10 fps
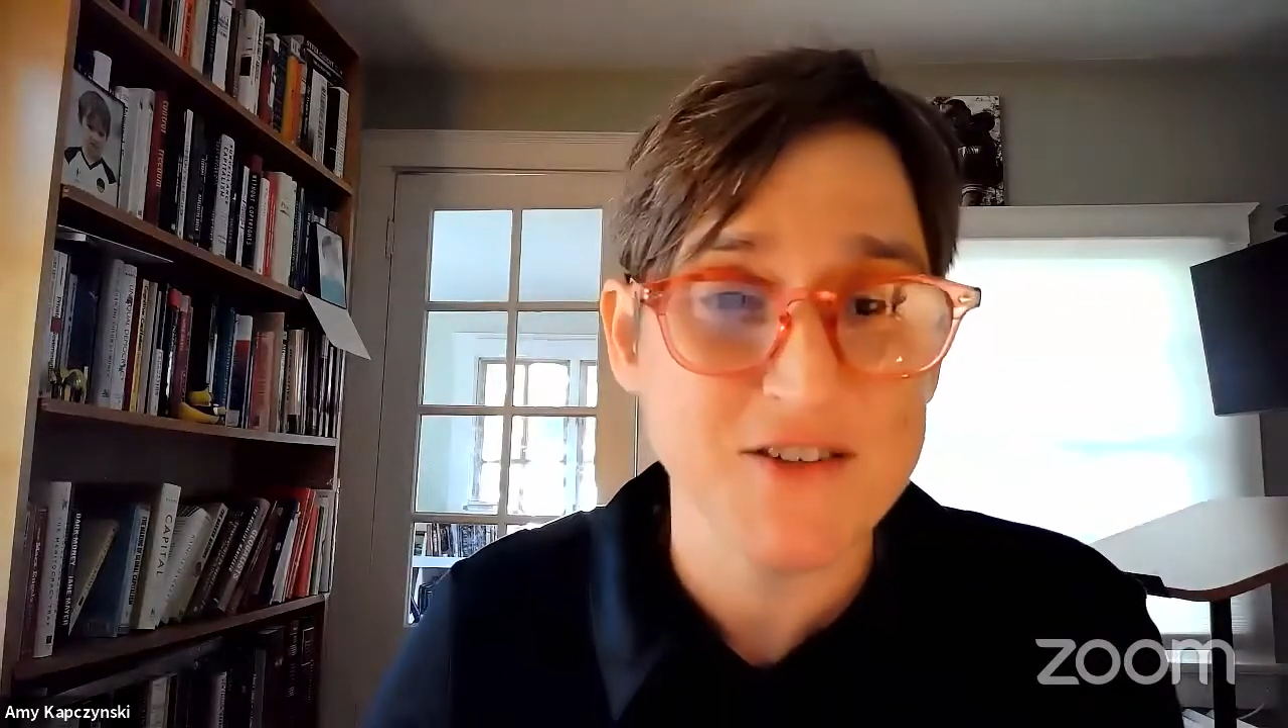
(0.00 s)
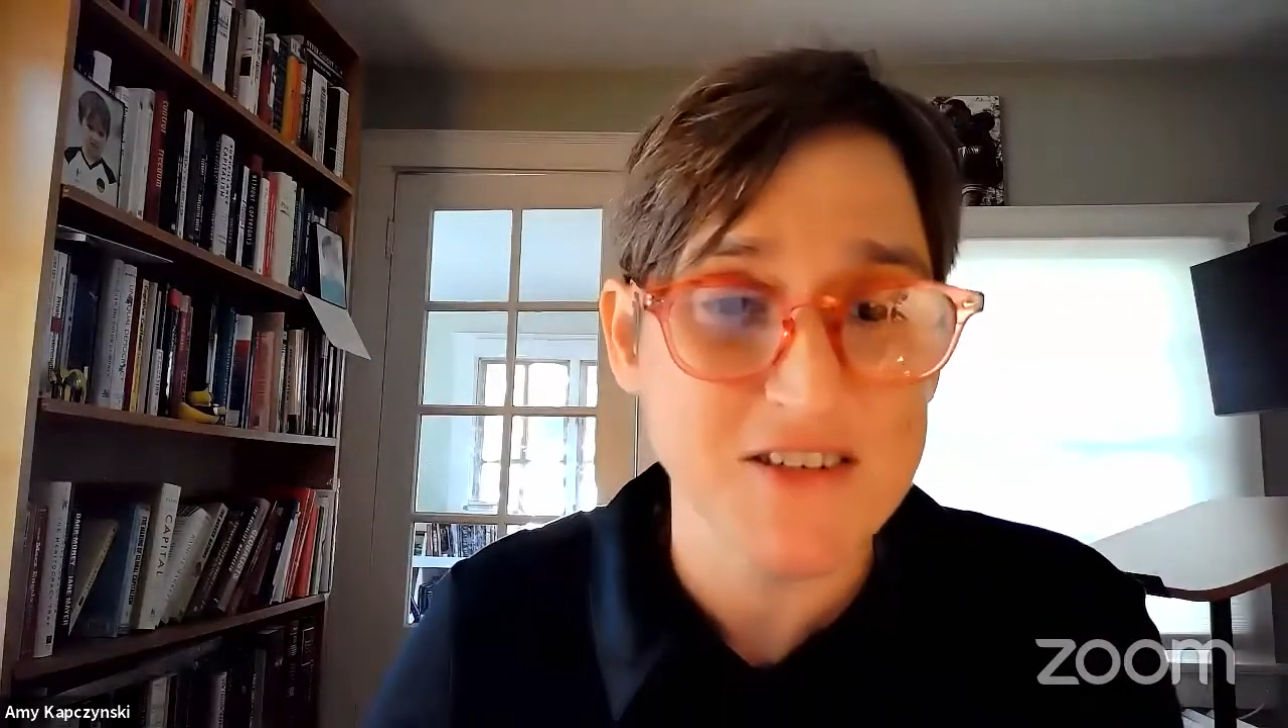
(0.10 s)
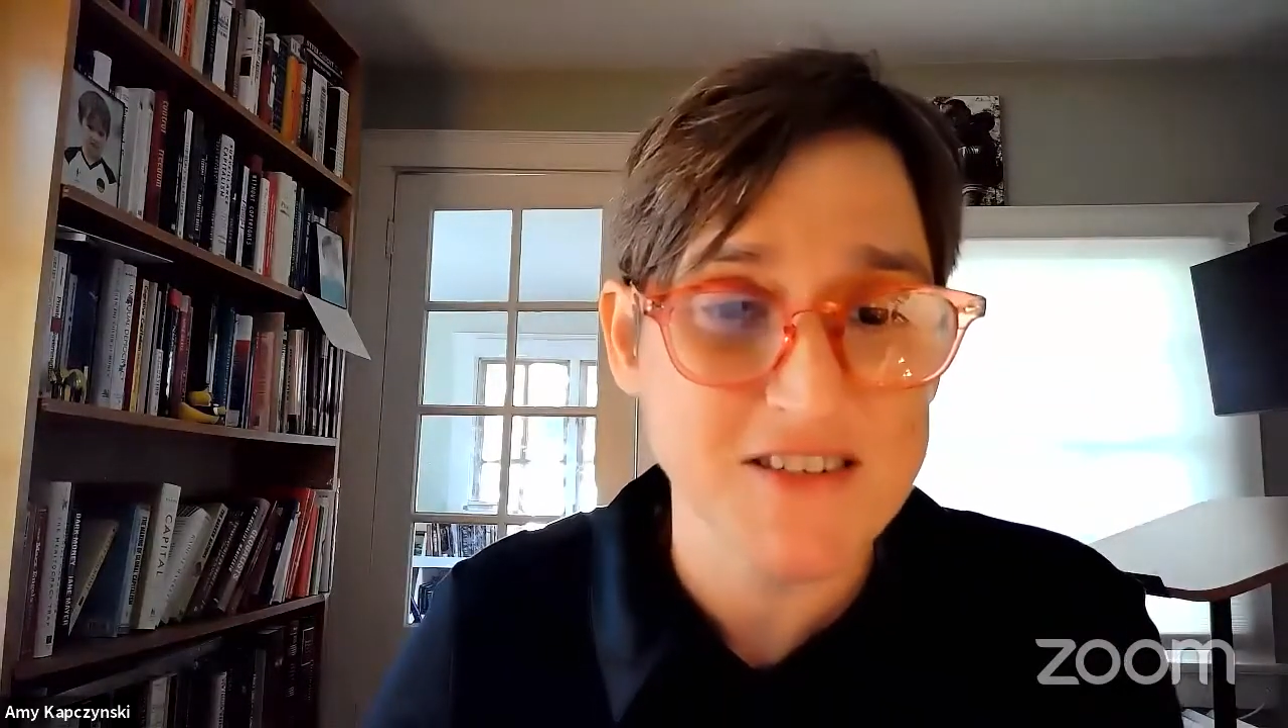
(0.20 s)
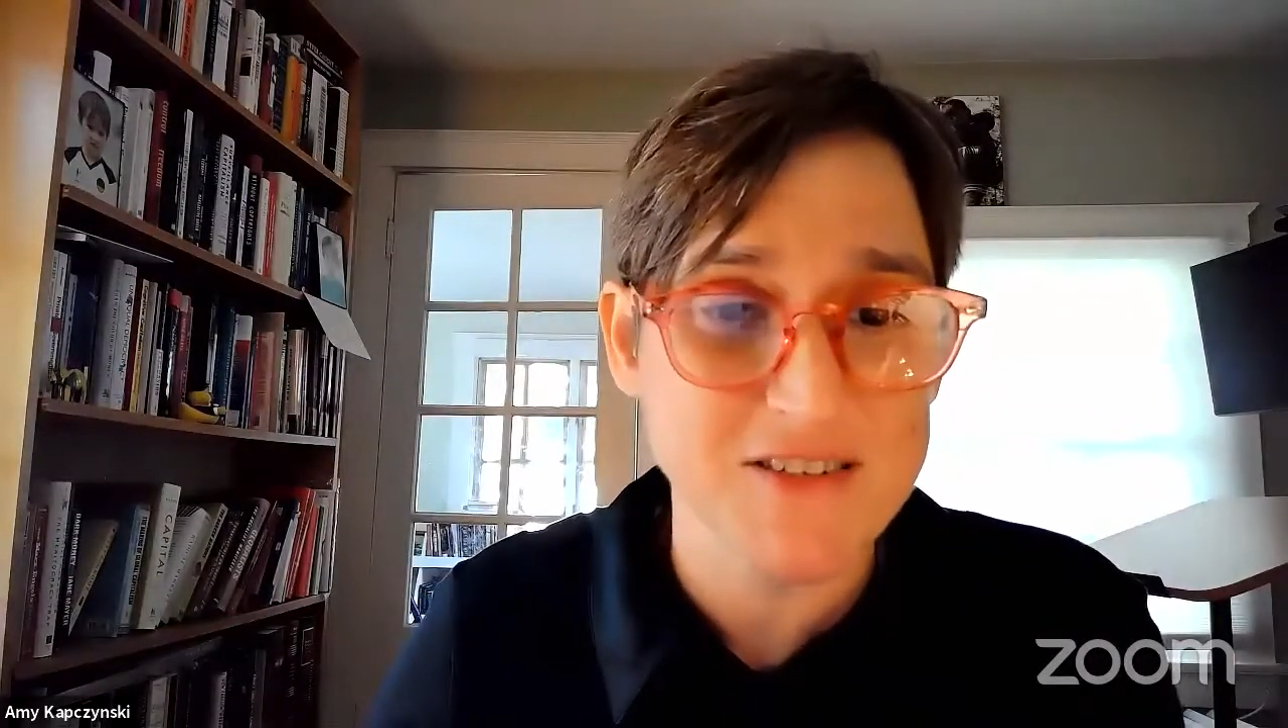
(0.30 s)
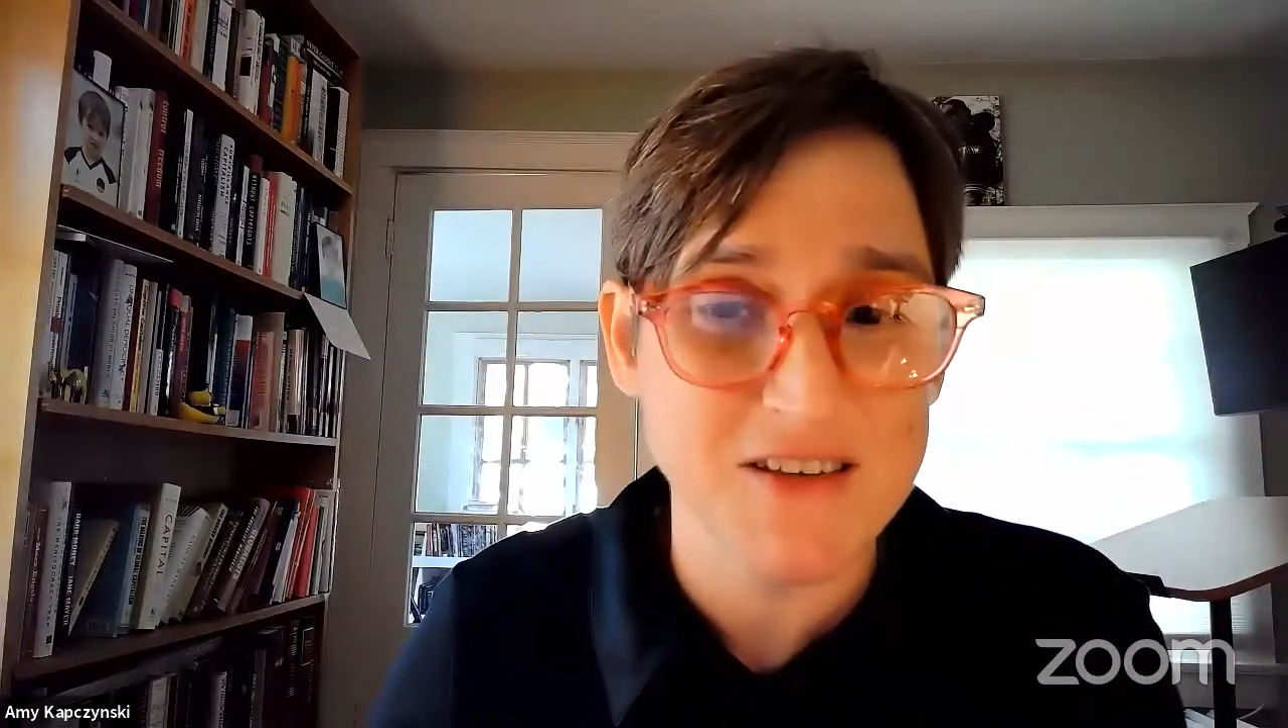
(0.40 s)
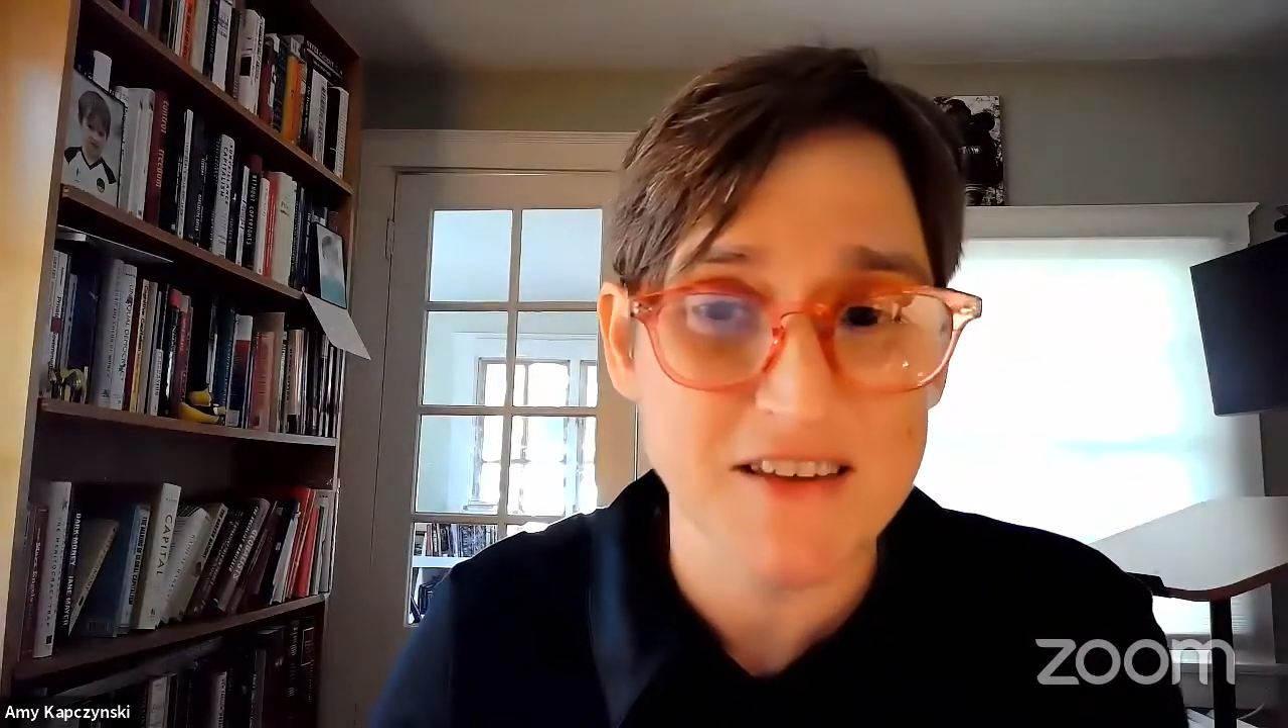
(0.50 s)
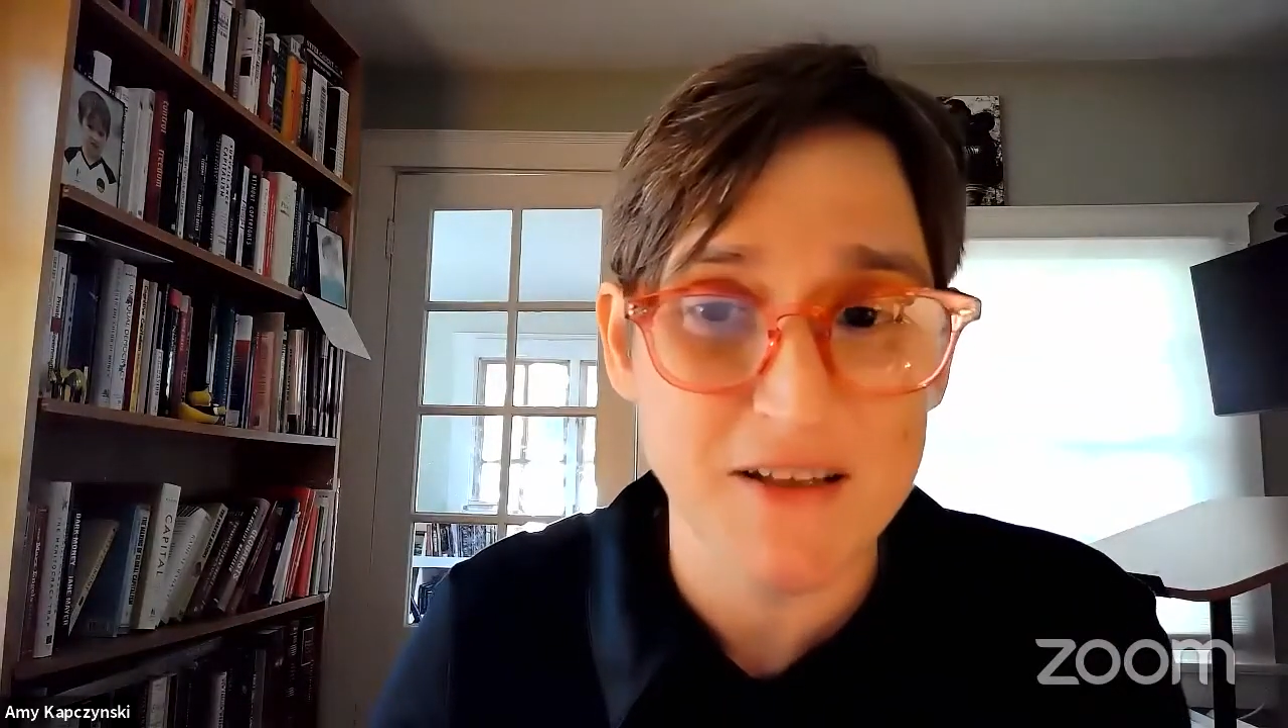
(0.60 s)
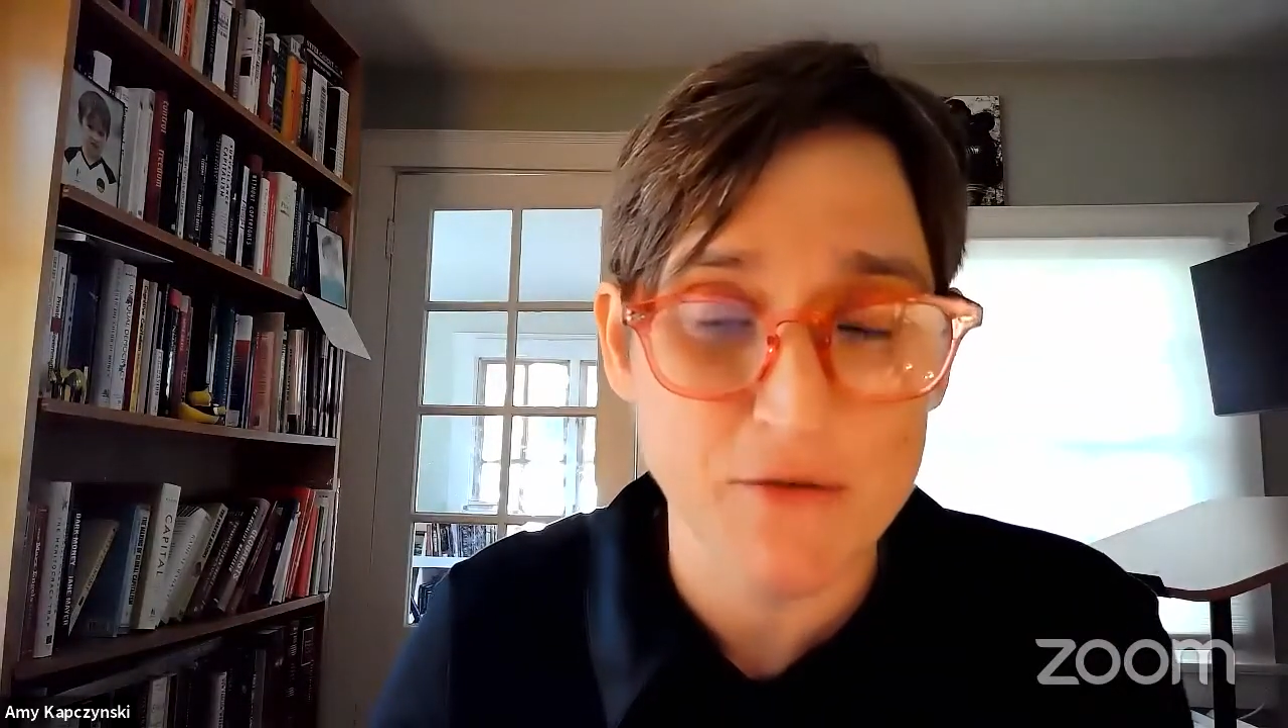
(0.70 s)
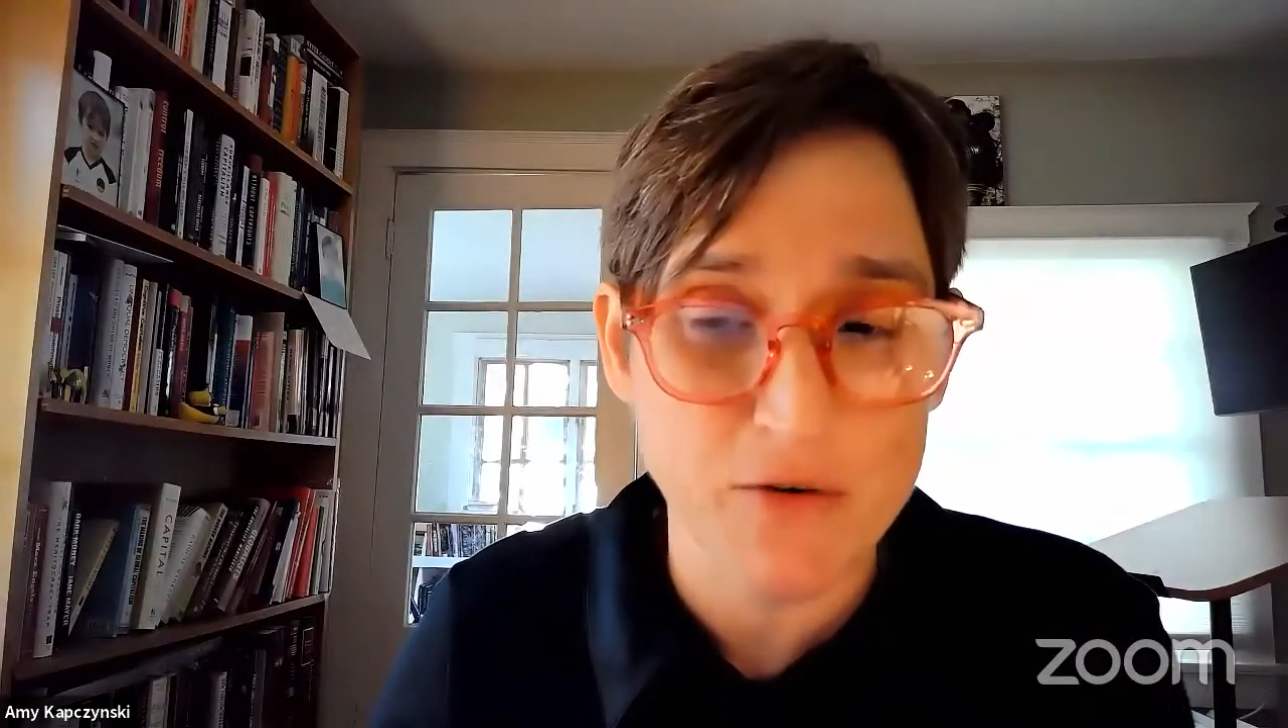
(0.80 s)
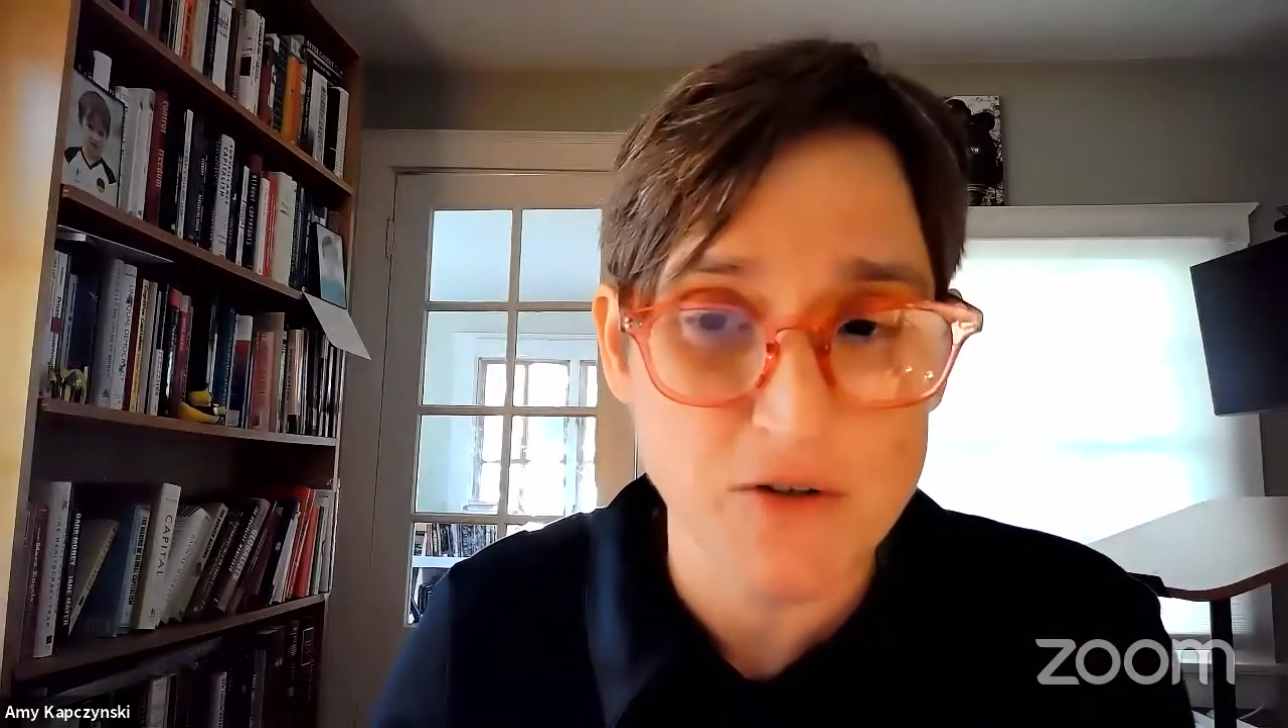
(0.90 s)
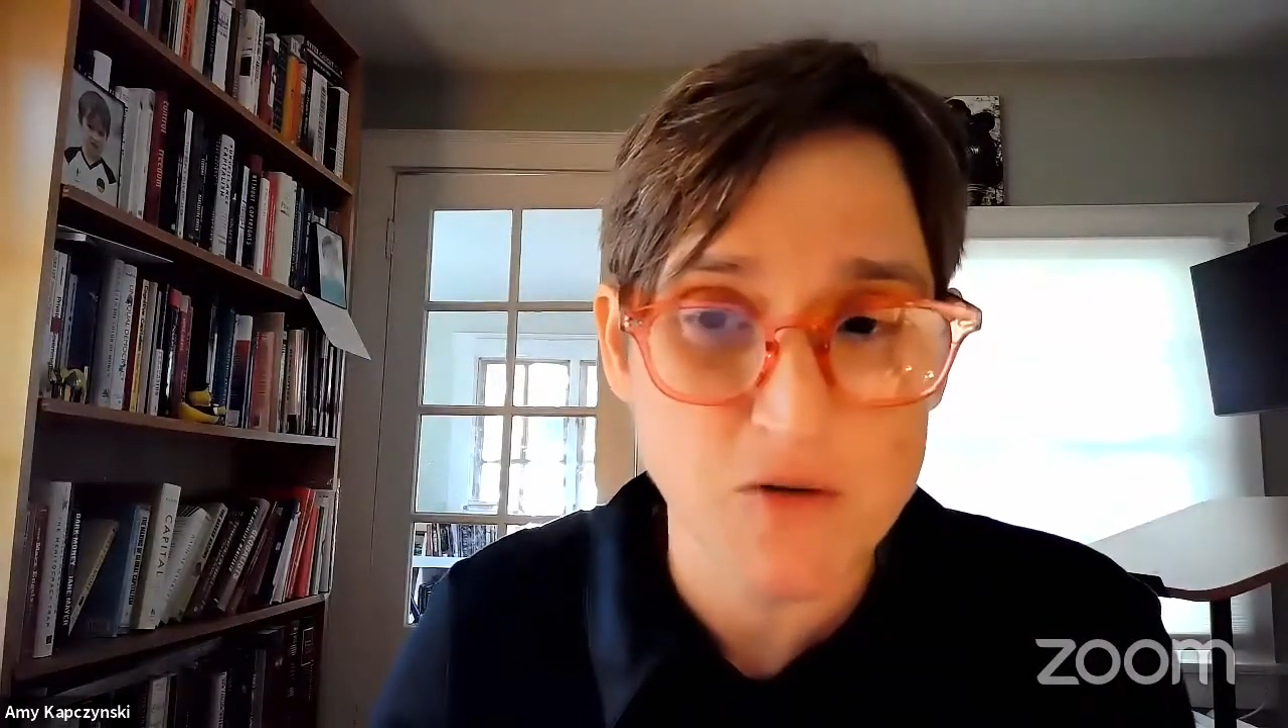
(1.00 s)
a justice on the California